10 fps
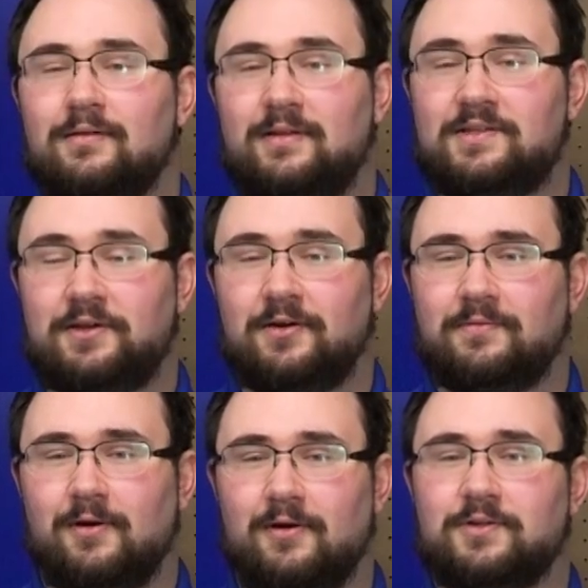This year,
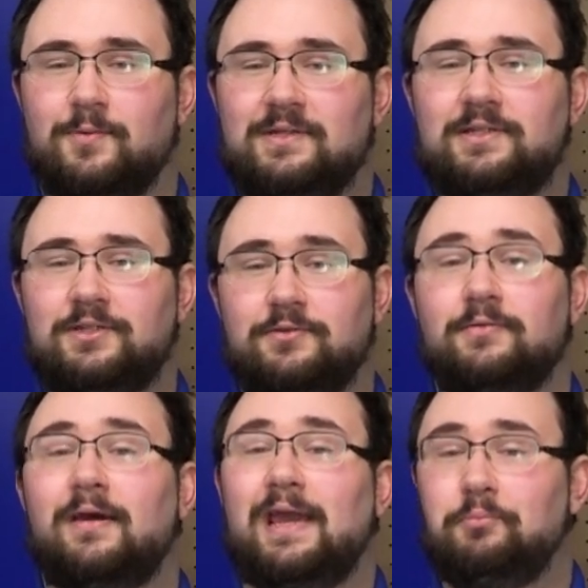there are
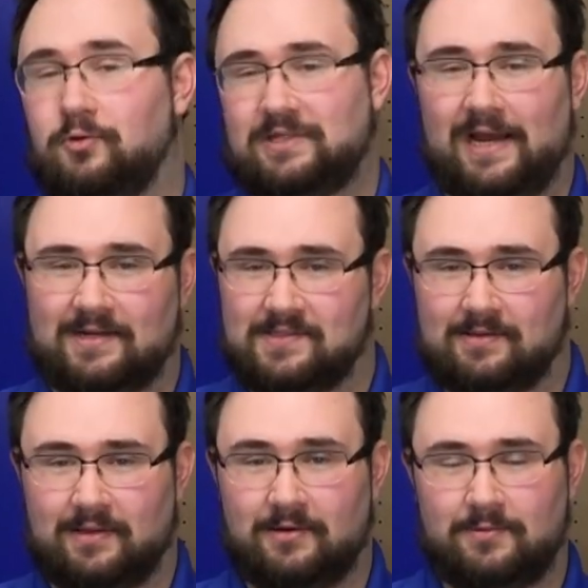twenty-two April tags
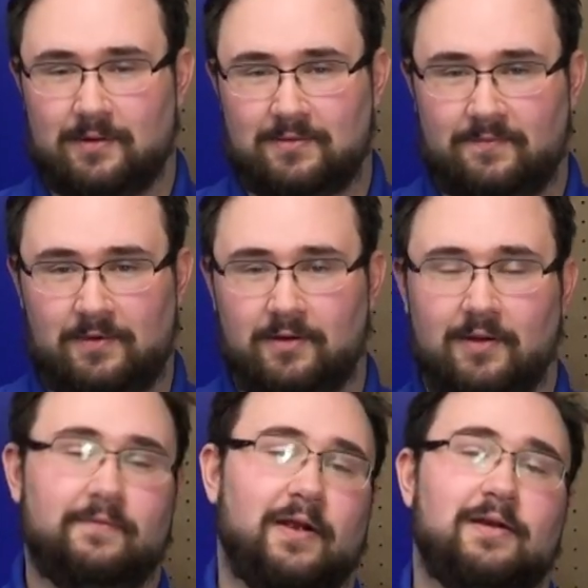littered throughout the field
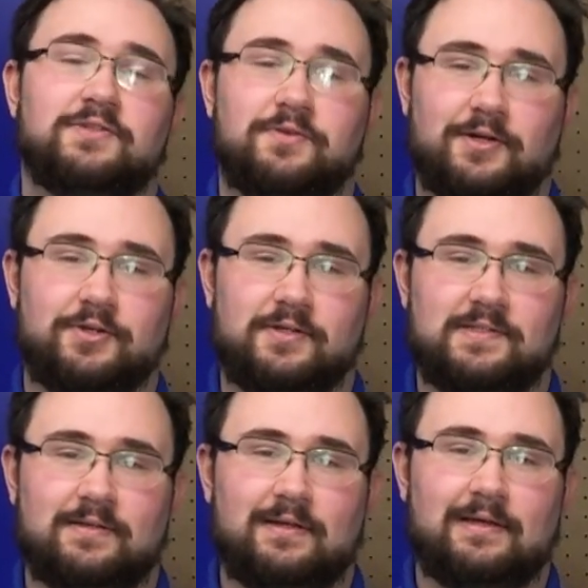on various structures.